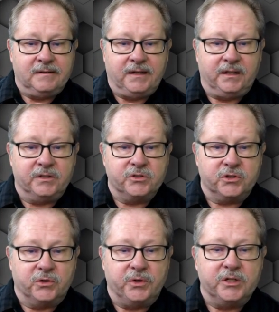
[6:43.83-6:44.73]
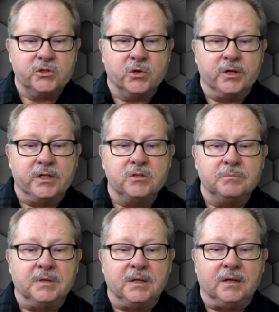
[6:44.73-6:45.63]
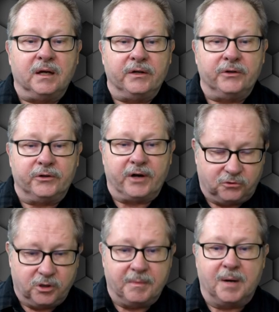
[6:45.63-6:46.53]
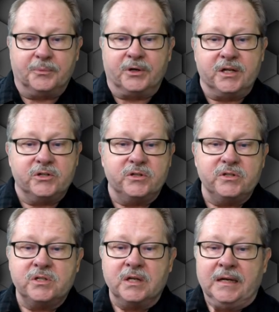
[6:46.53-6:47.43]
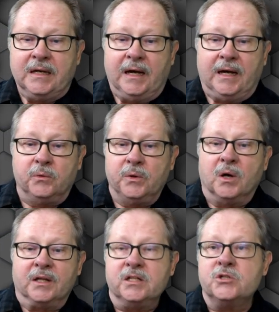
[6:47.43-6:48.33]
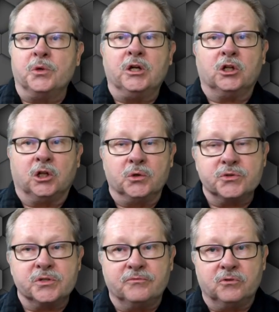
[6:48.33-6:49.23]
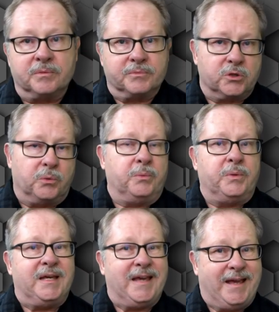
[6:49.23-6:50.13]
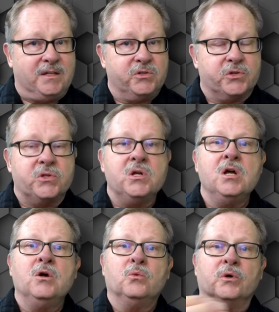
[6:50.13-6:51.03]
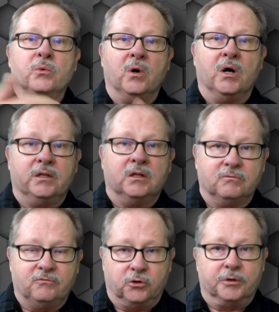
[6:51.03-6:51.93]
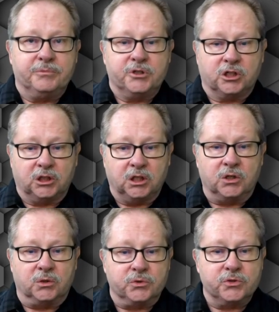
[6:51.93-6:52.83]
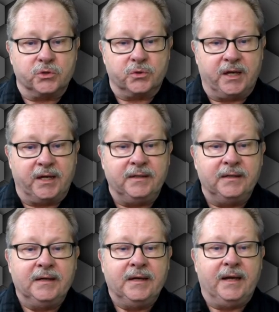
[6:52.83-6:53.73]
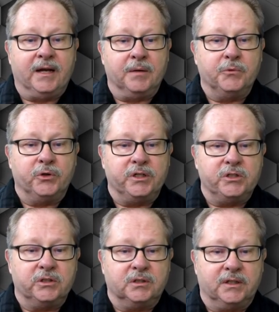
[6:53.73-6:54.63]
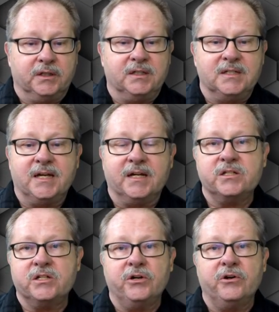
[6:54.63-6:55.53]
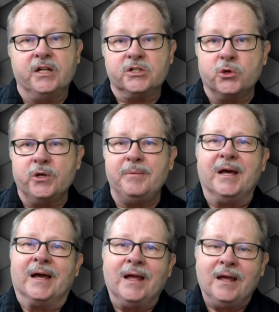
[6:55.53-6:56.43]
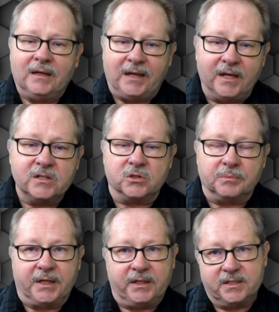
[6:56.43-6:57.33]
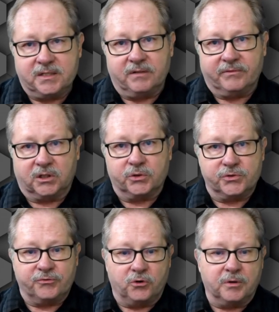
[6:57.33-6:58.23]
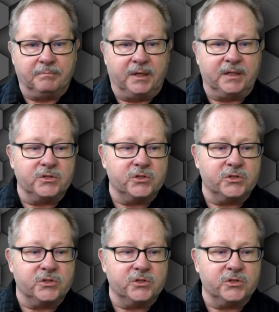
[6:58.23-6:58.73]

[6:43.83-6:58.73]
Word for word: And so it's going to be under form operations. Uh, we want this one to close the form. So when we cancel, we'll want the form to close, okay? And I'm going to click the text here, and it's going to be a cancel button instead of a close form button.